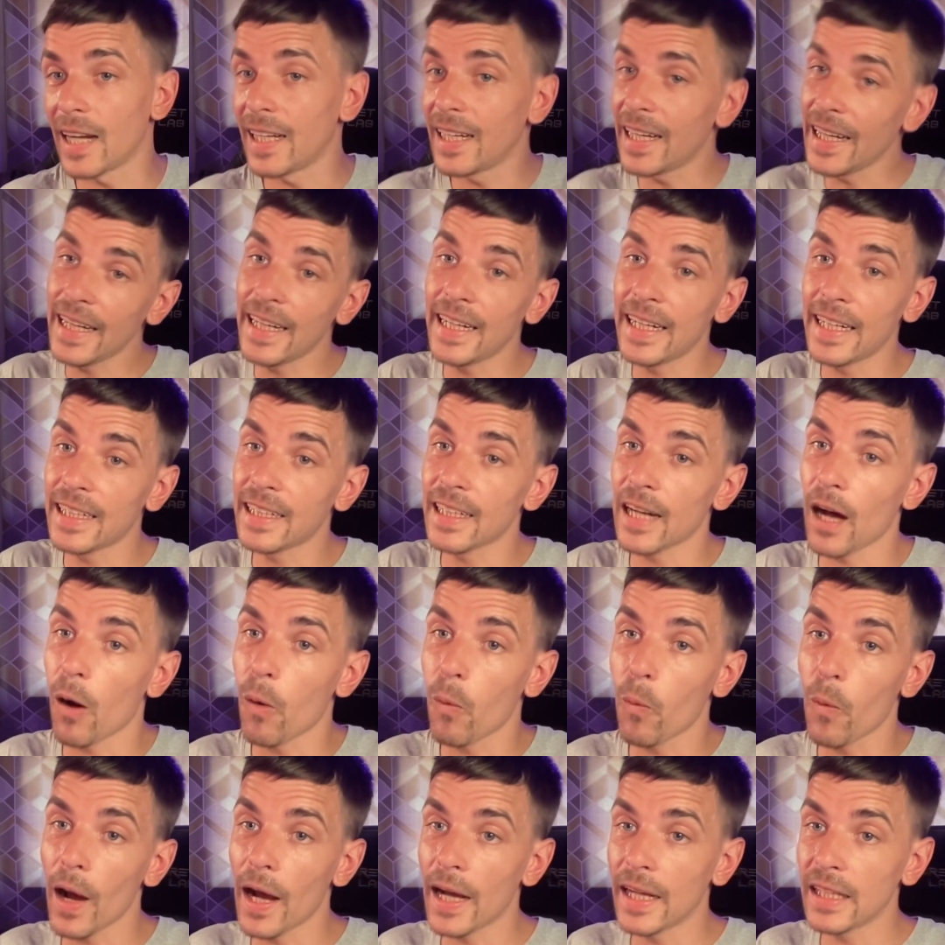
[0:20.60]
I needed a
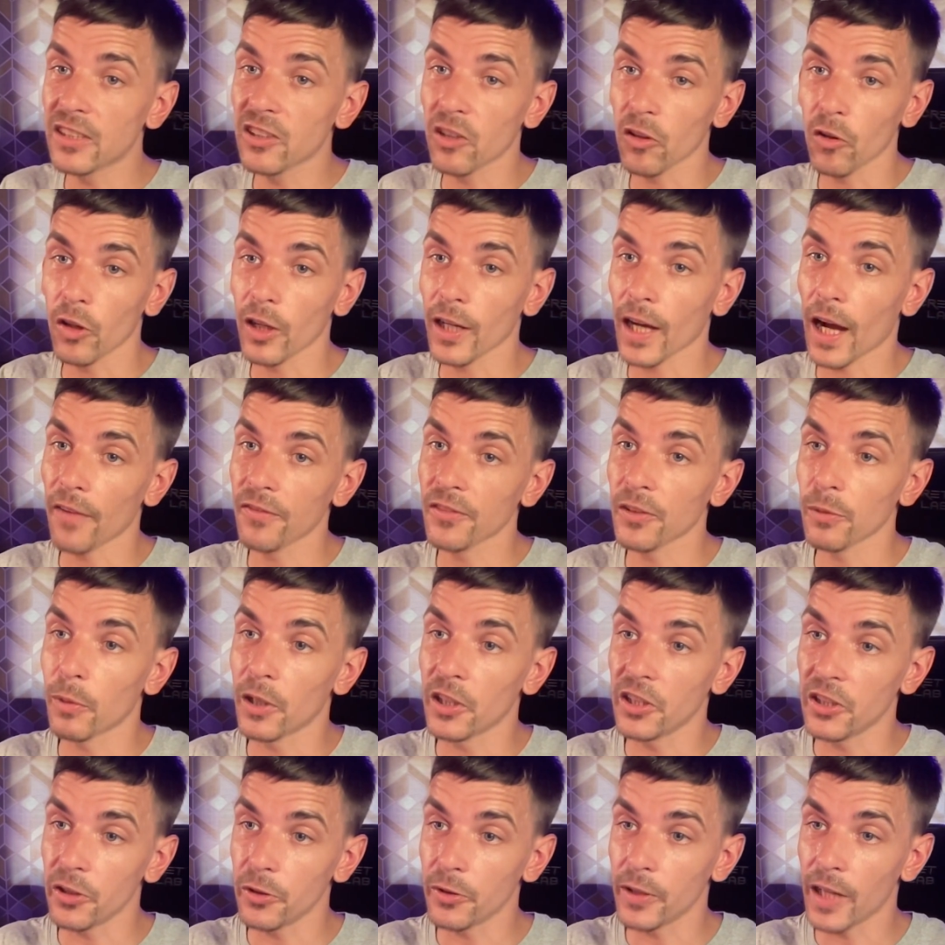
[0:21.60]
way to look after my
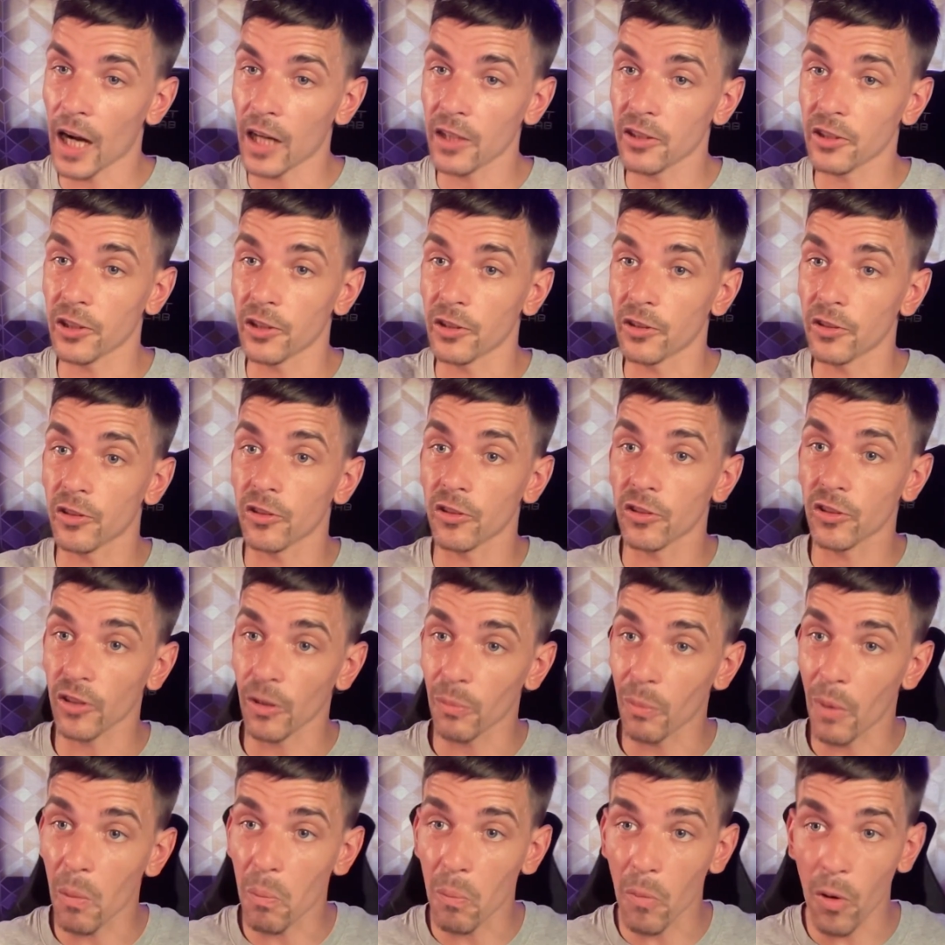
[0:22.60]
new gnashers. So
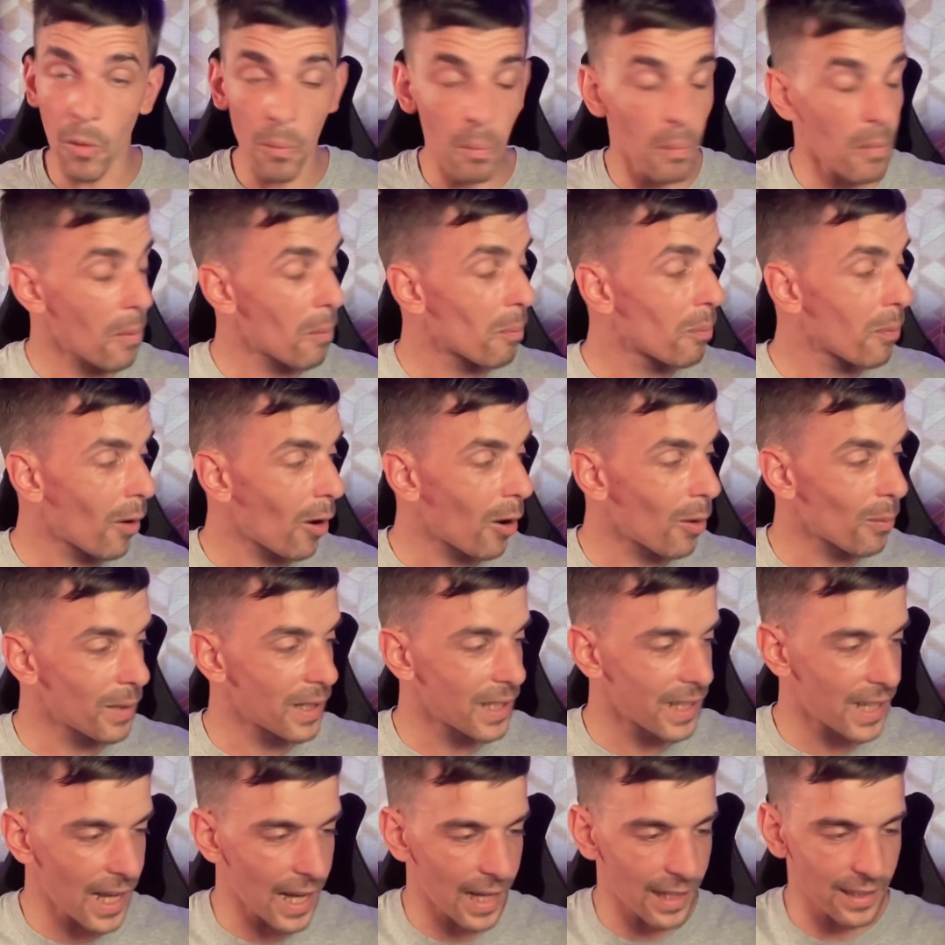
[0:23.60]
my mum bought
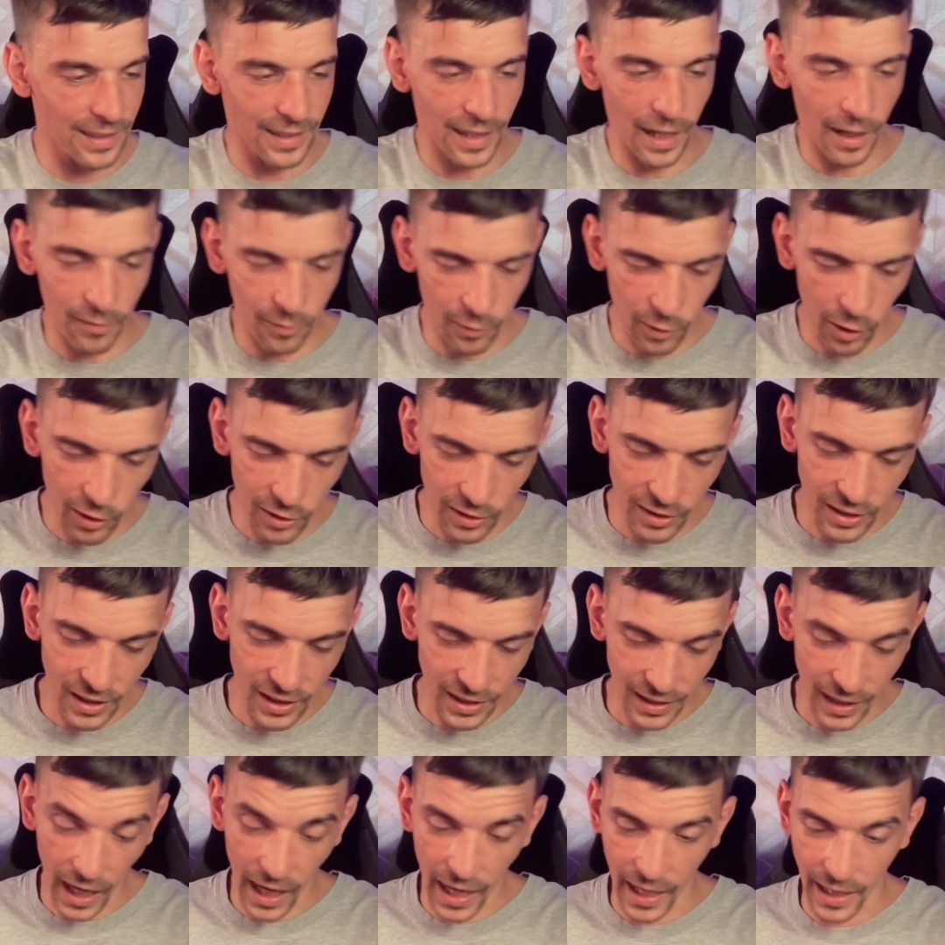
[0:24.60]
me this. I've got to
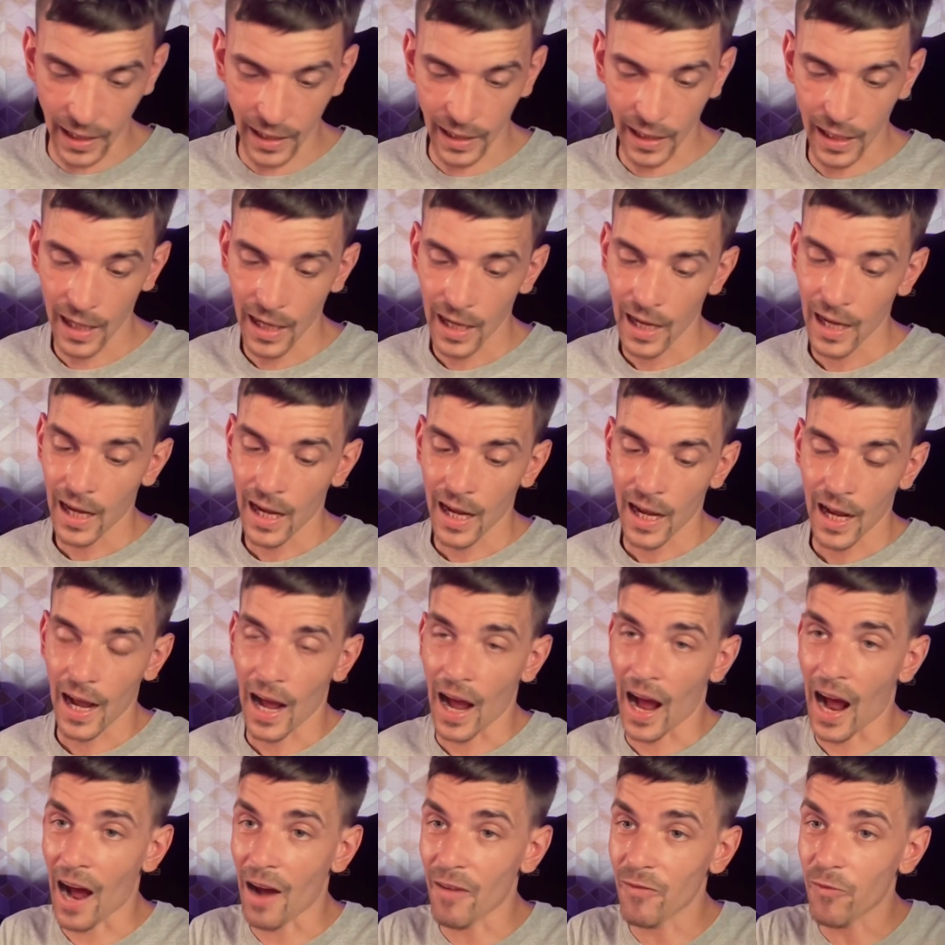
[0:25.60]
say,
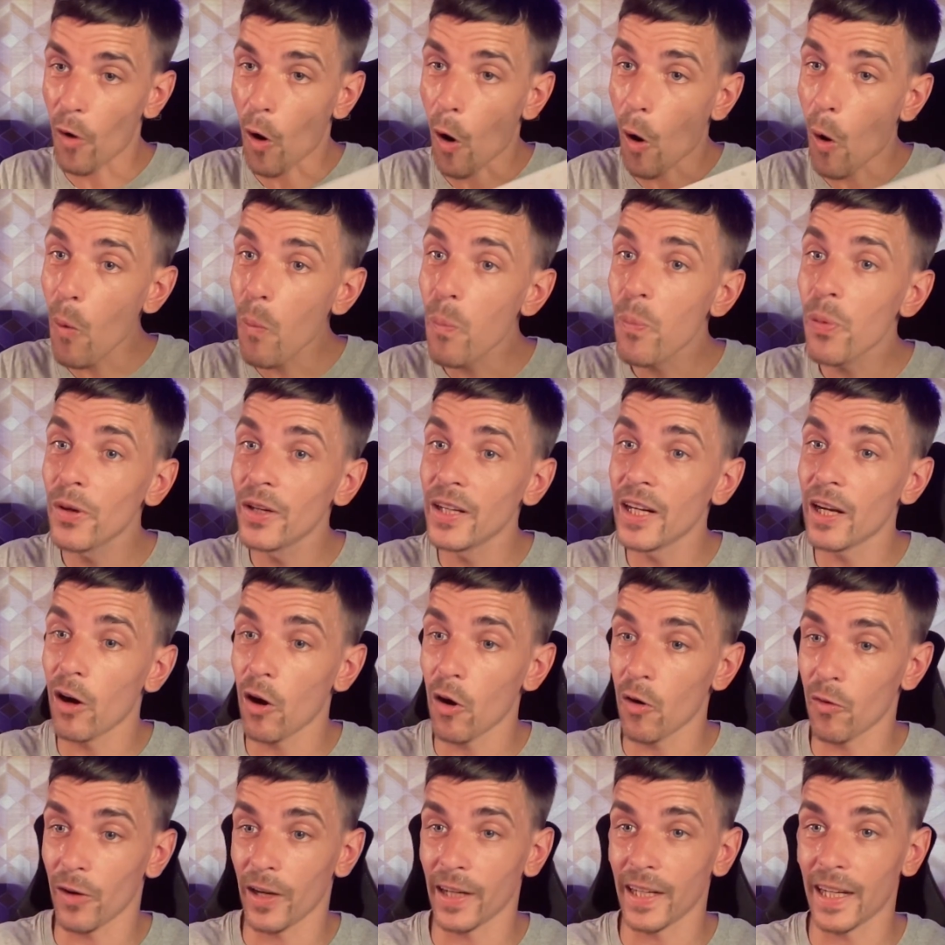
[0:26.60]
I've opened it
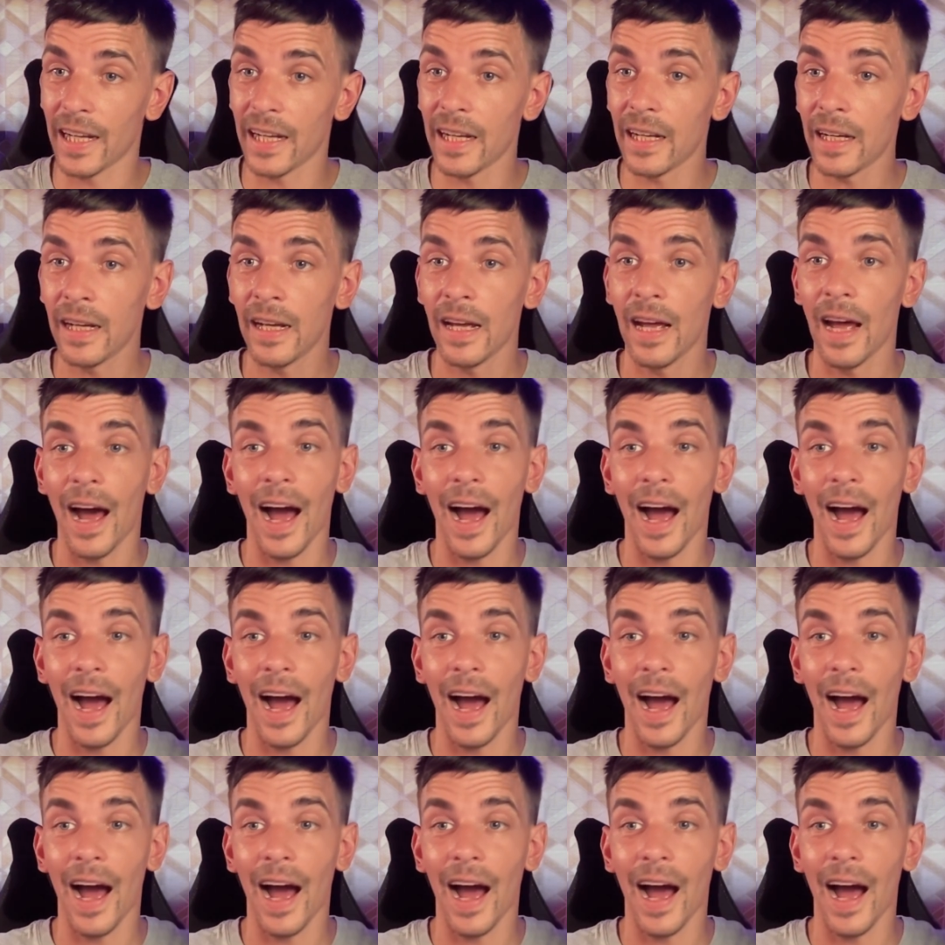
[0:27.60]
already.